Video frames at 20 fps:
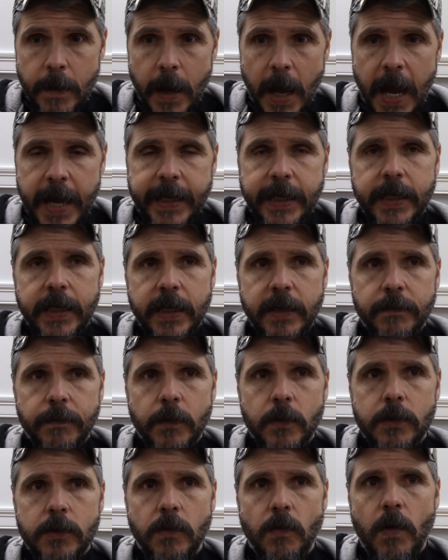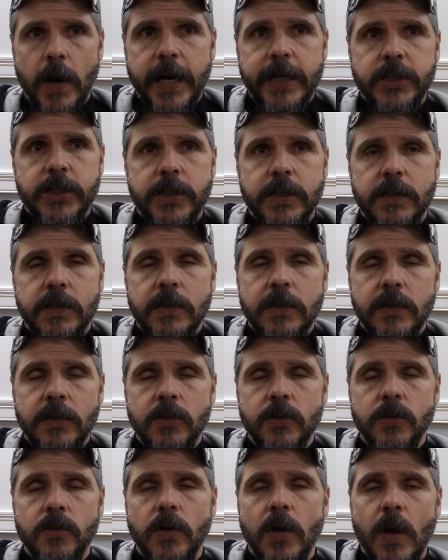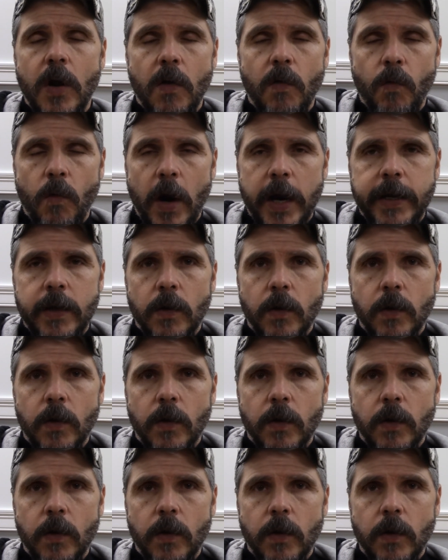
I can give her direction right